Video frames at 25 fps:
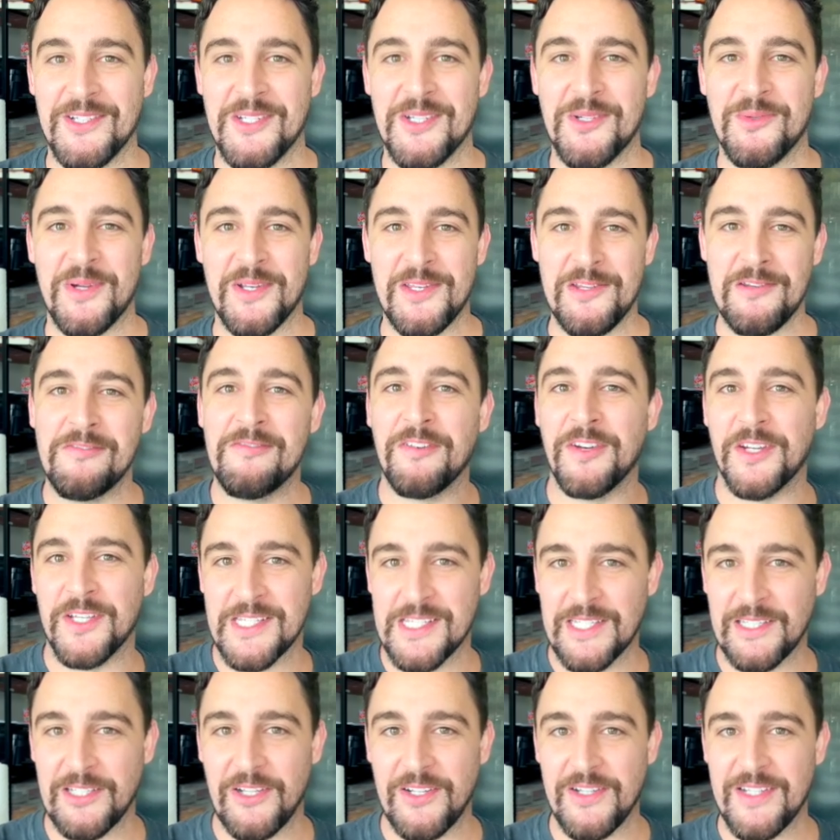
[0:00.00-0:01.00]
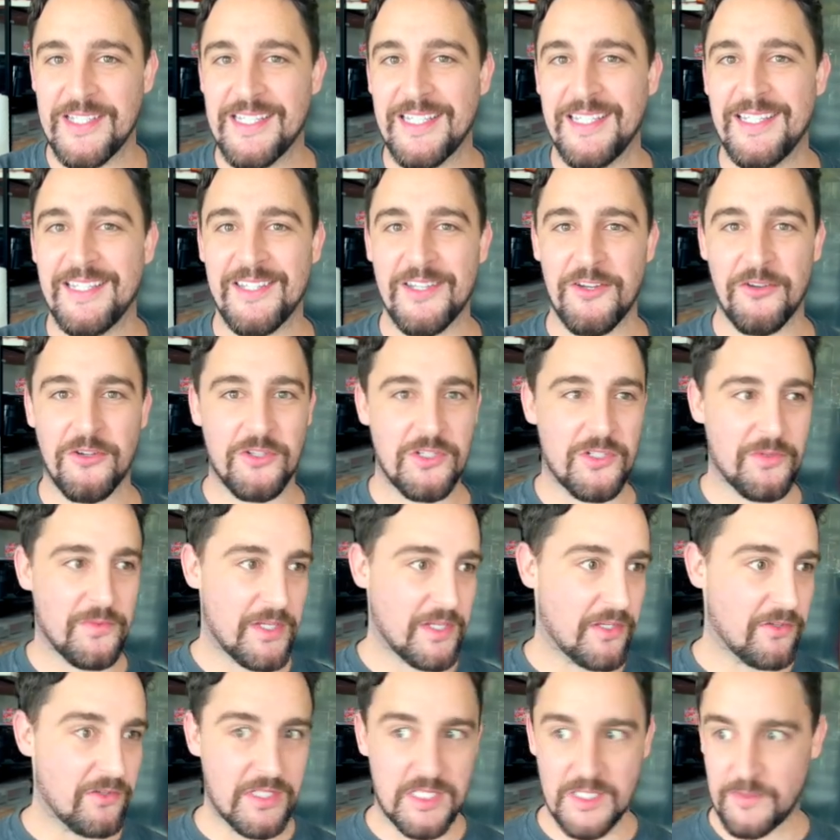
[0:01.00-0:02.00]
to when you first learned it, and you're
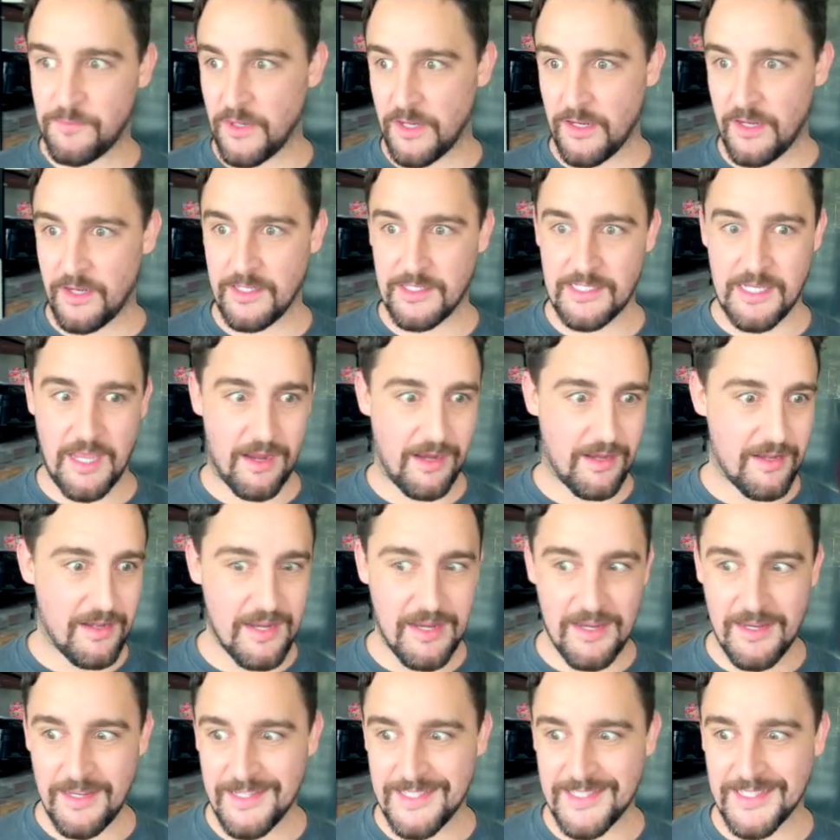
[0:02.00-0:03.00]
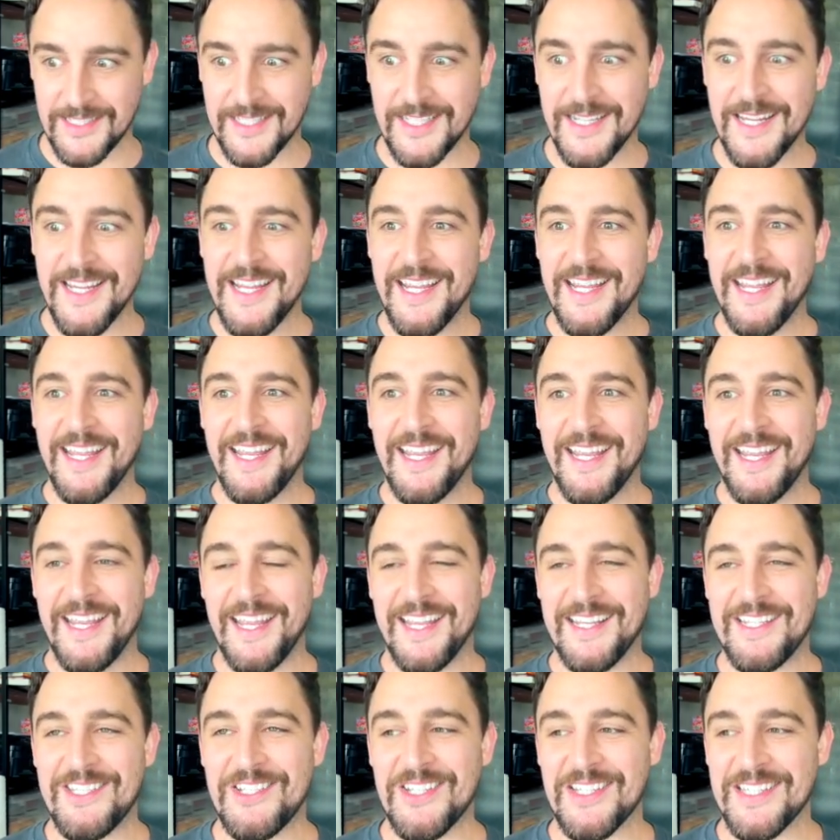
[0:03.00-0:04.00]
doing your spotting techniques, and
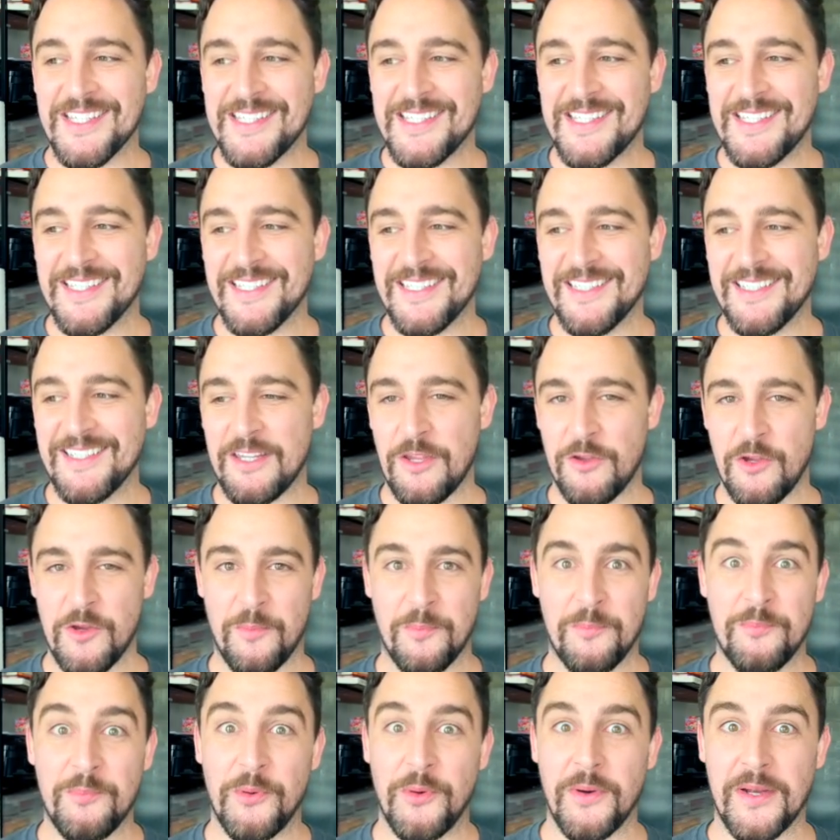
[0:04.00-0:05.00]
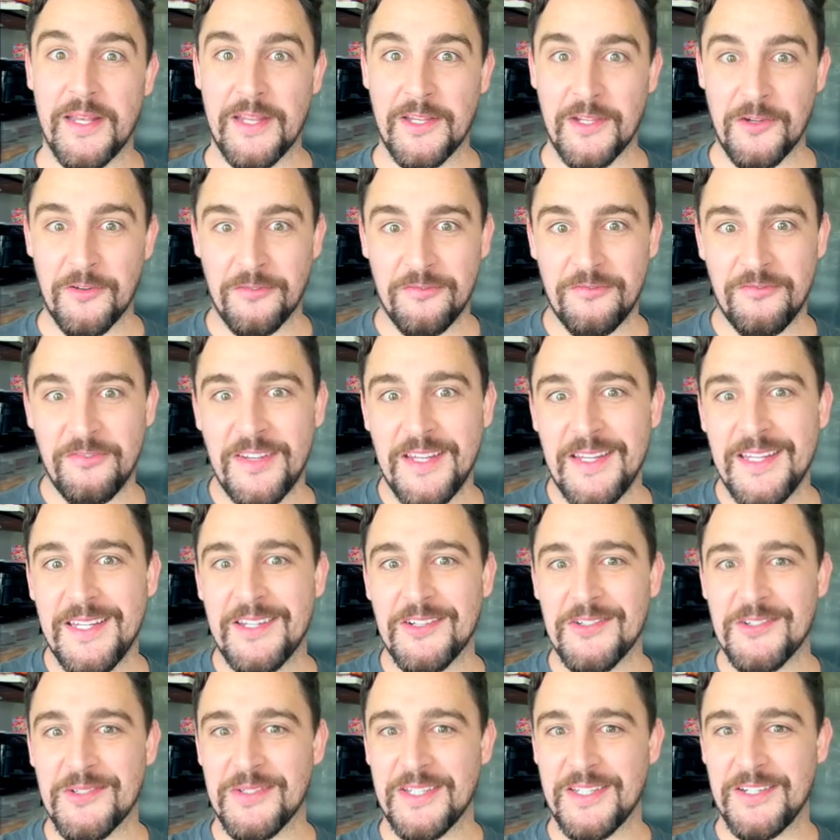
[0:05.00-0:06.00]
you're pointing your feet,
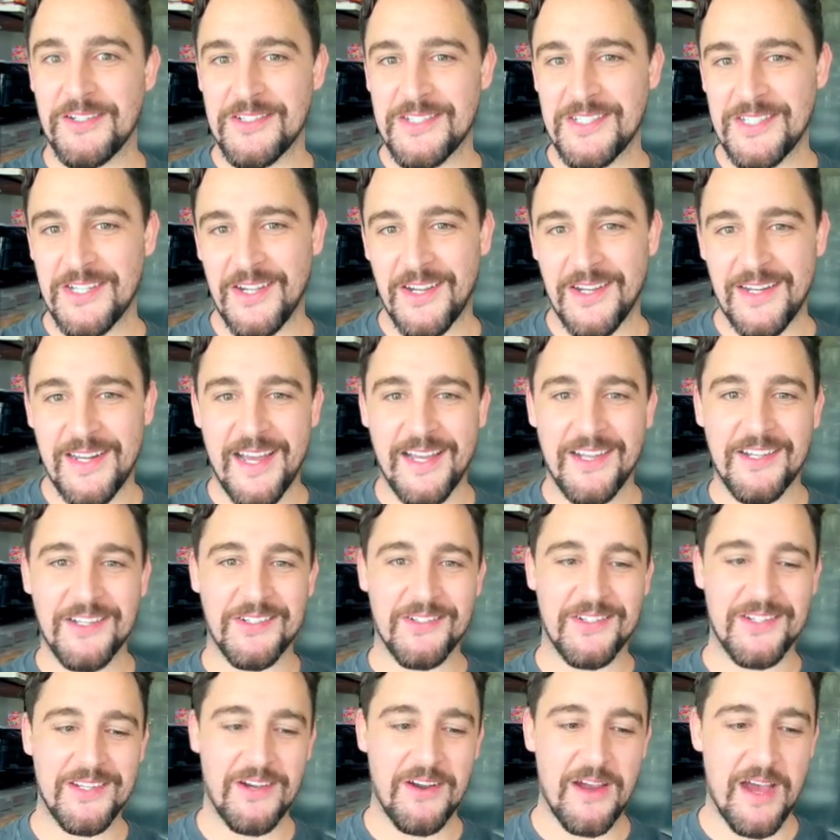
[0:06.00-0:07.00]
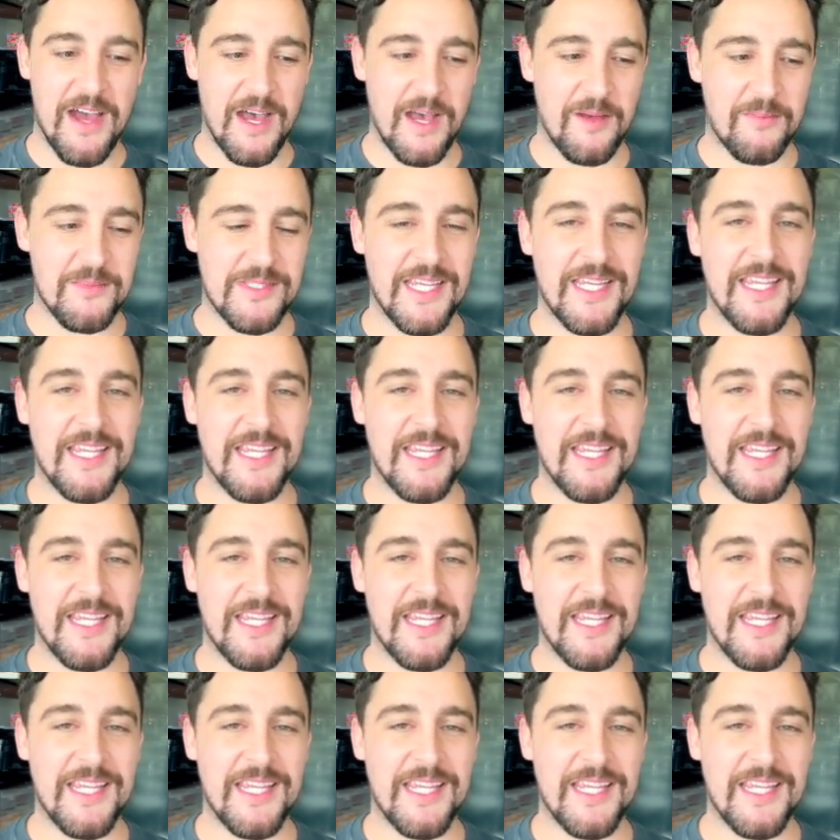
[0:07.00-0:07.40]
you're doing your turnout, you're doing your arms.